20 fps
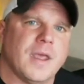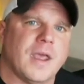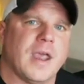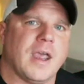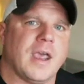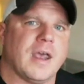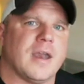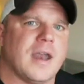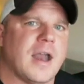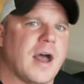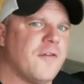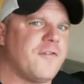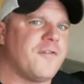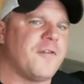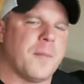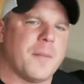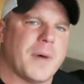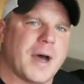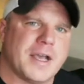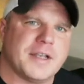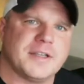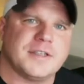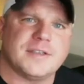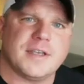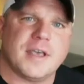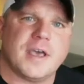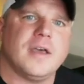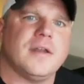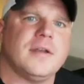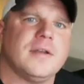and an alpha
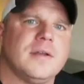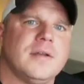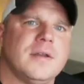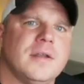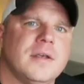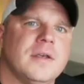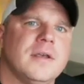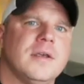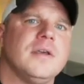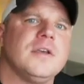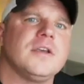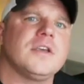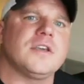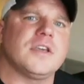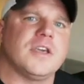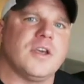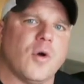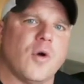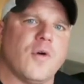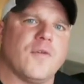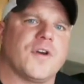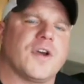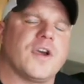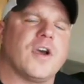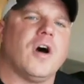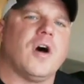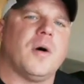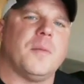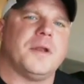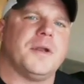mindset can
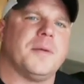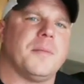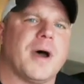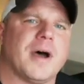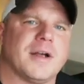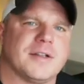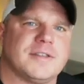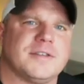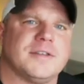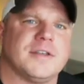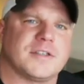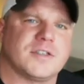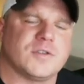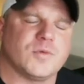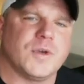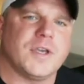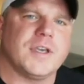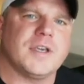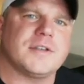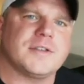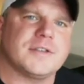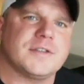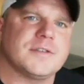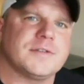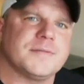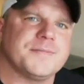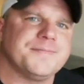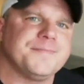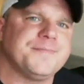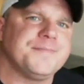overcome in about 6
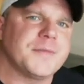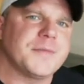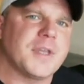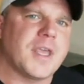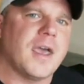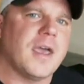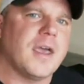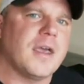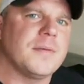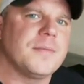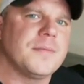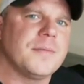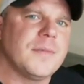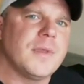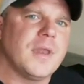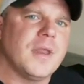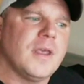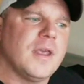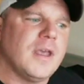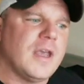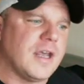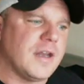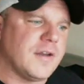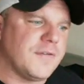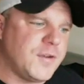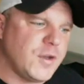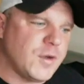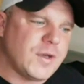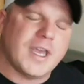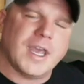weeks, okay? And
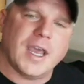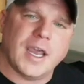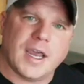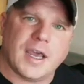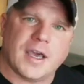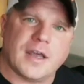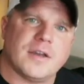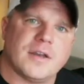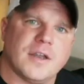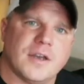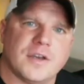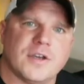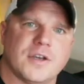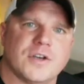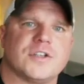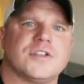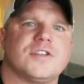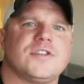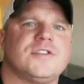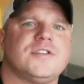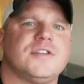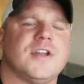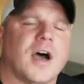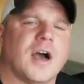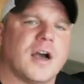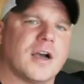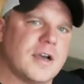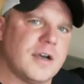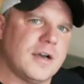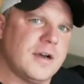if you can't and you're
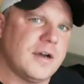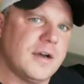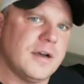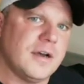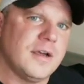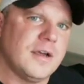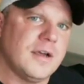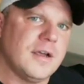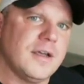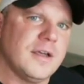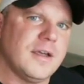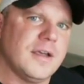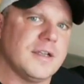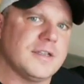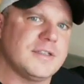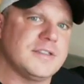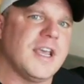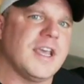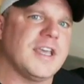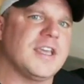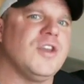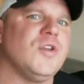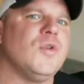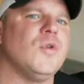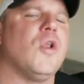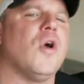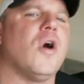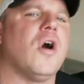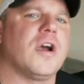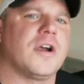stuck, it's taking you
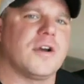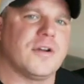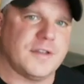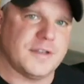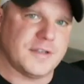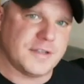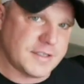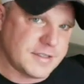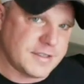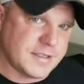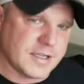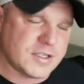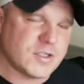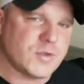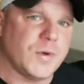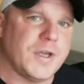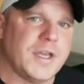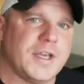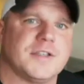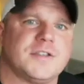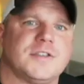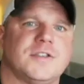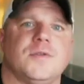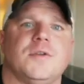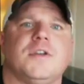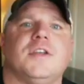longer than 6 weeks, you